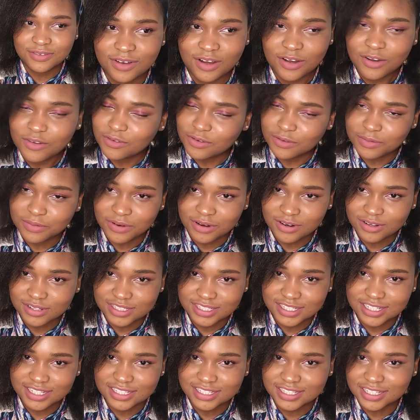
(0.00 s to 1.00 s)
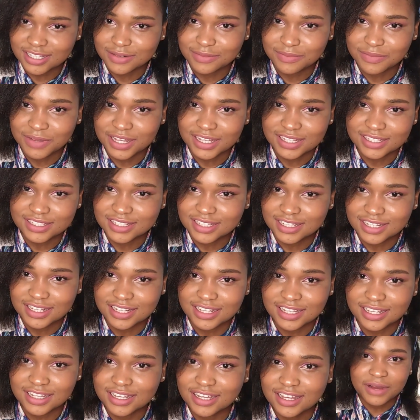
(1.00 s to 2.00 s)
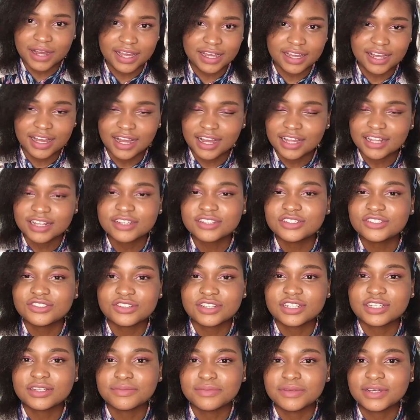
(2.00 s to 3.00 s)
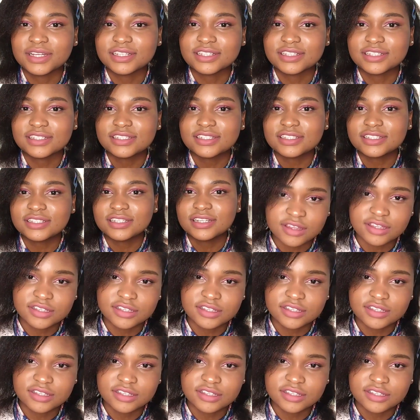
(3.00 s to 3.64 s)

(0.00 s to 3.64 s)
over processing basically, by color treatments,